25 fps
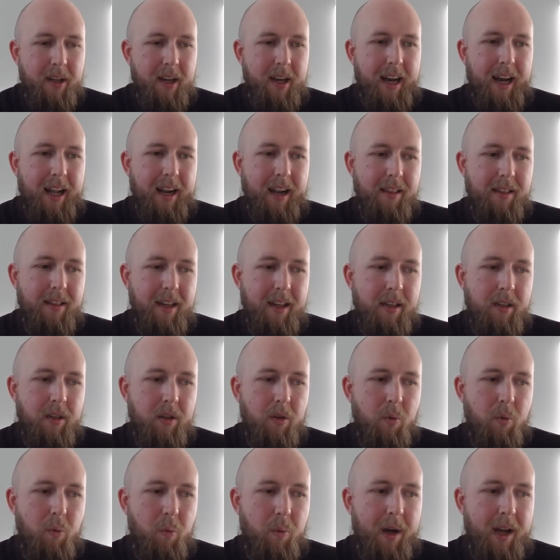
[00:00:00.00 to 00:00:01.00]
And I think
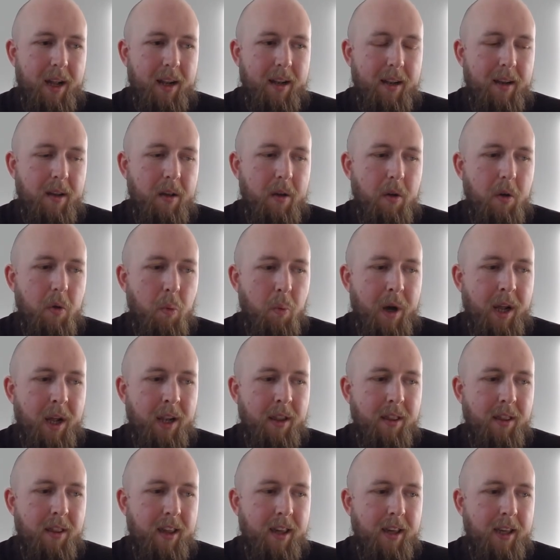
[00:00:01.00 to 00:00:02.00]
when
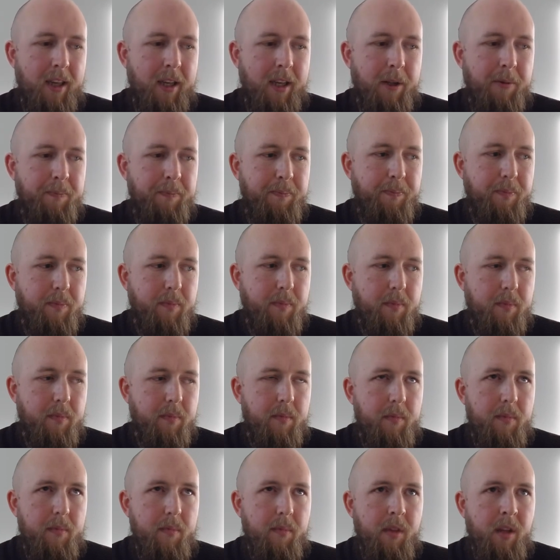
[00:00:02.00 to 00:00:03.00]
the
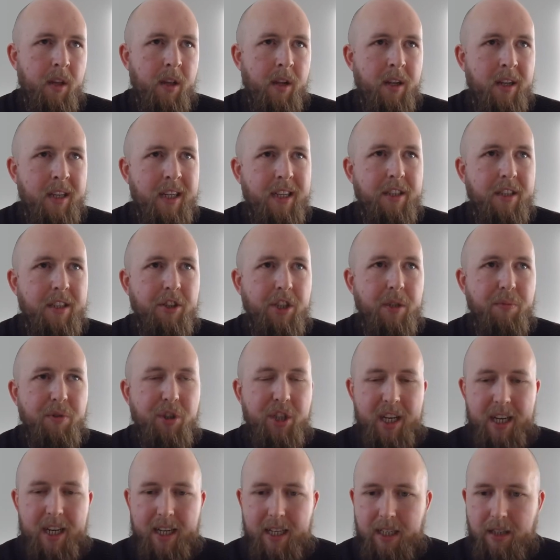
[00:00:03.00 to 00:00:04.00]
leadership
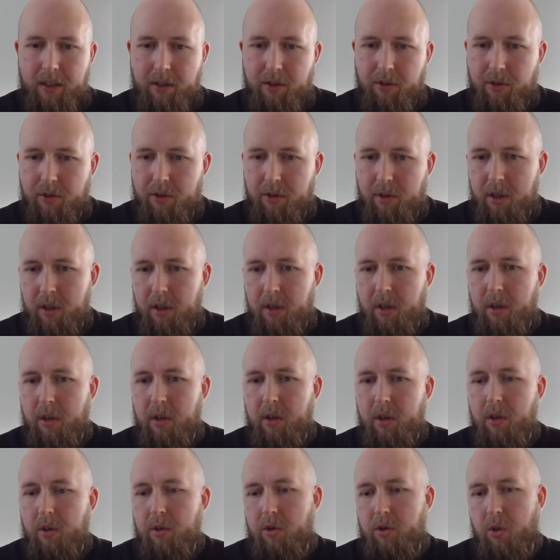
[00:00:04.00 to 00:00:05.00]
changed
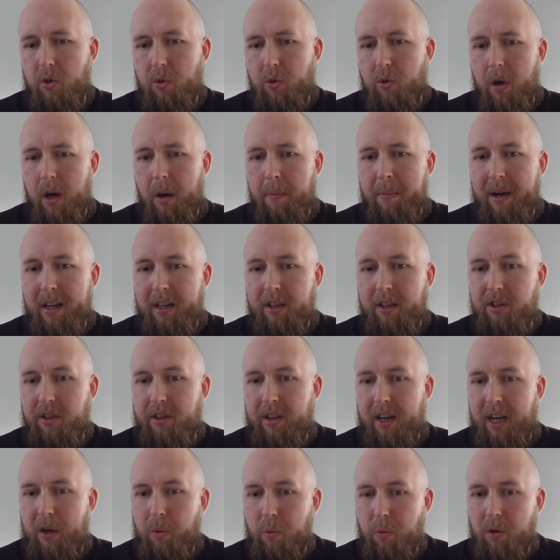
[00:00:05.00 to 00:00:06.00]
to a manager
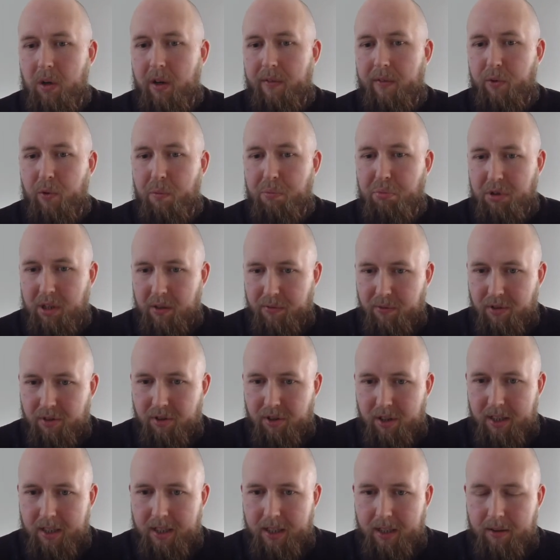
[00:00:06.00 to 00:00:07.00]
that I worked for
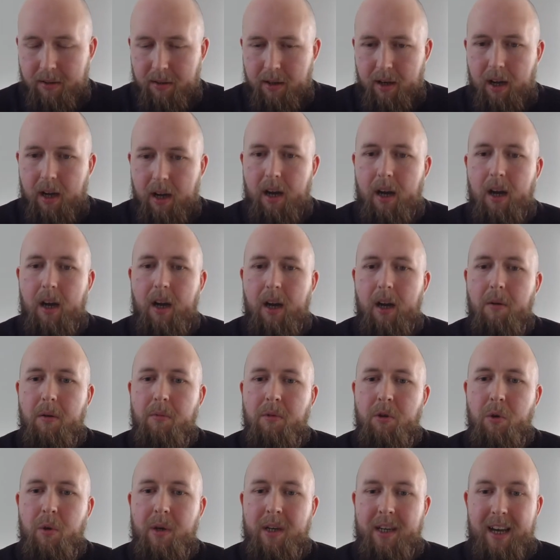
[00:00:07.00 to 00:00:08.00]
previously,
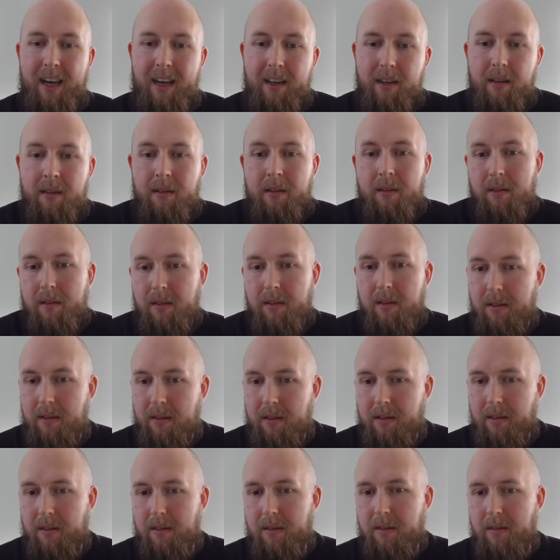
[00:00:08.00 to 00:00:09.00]
who again
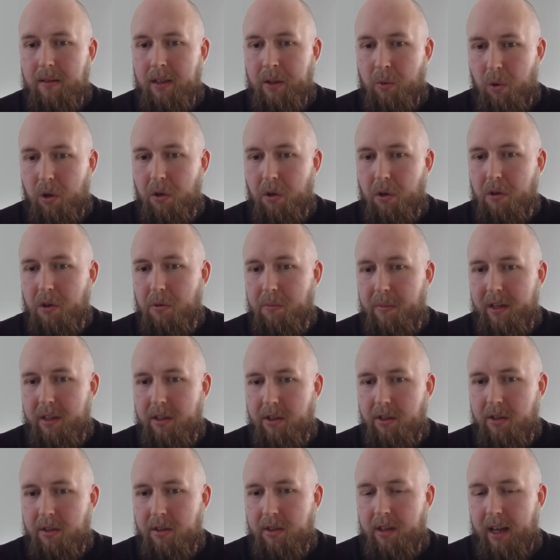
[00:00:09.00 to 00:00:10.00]
is one of those
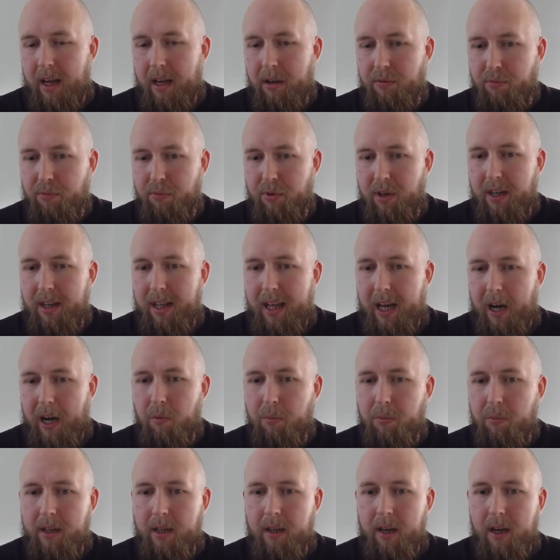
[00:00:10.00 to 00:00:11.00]
managers that have really helped
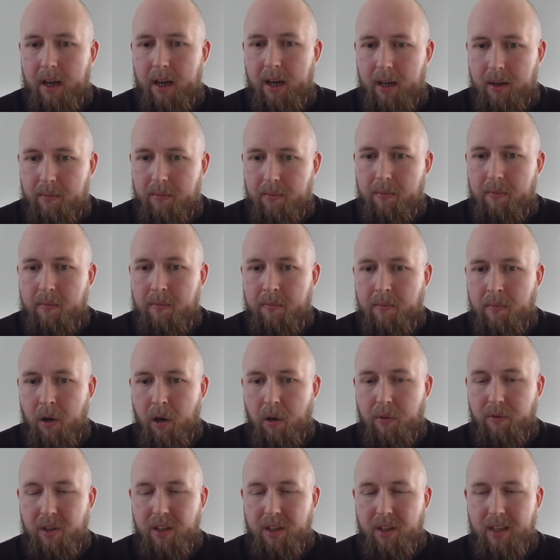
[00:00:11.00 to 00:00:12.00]
me
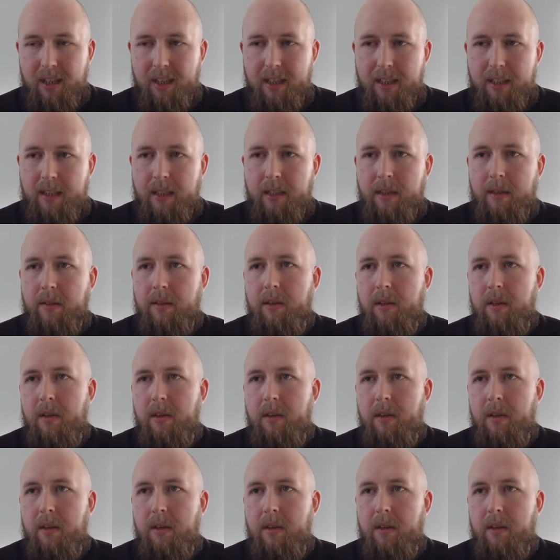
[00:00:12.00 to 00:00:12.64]
over the years